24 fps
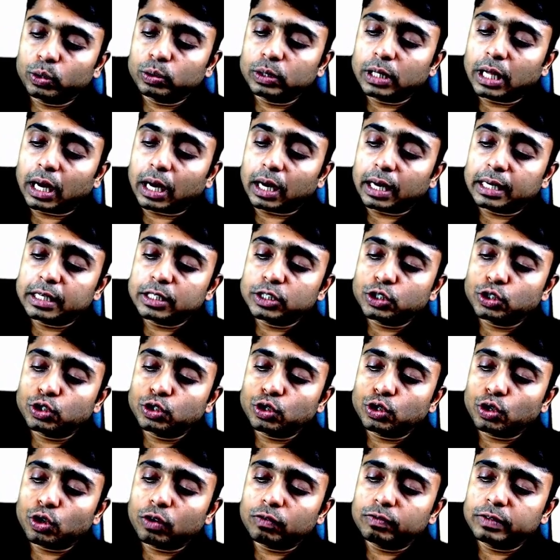the rest
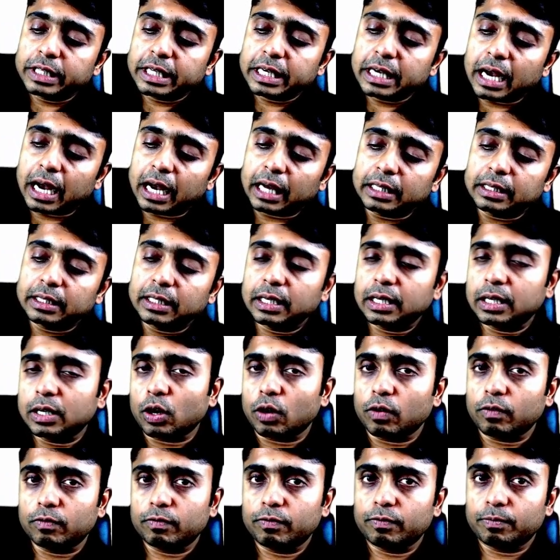of the other
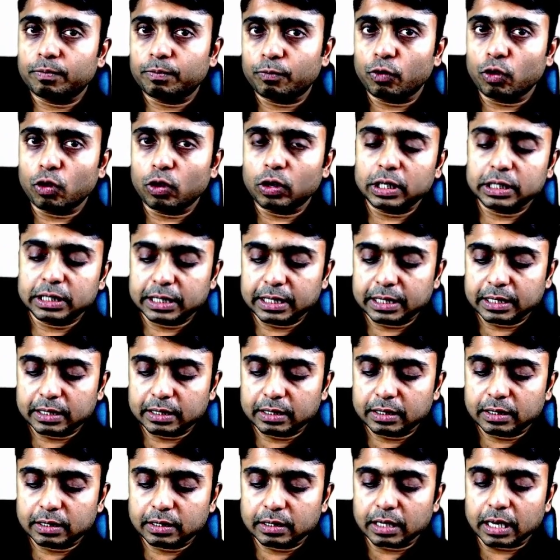
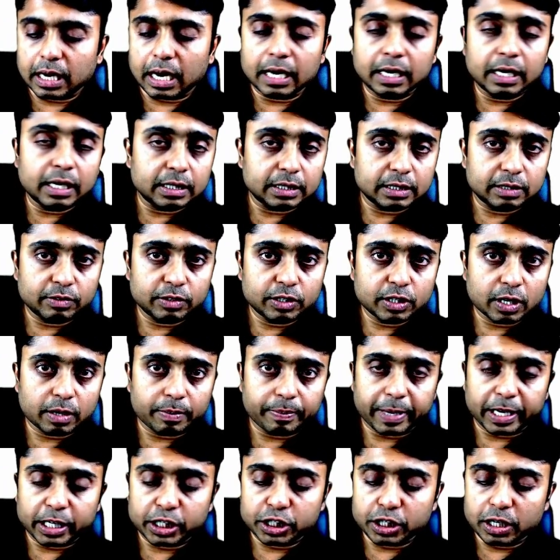fluorescence colors which are
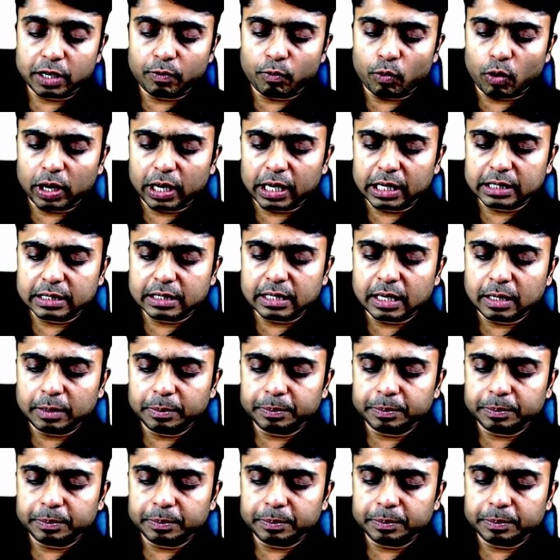mentioned, what is the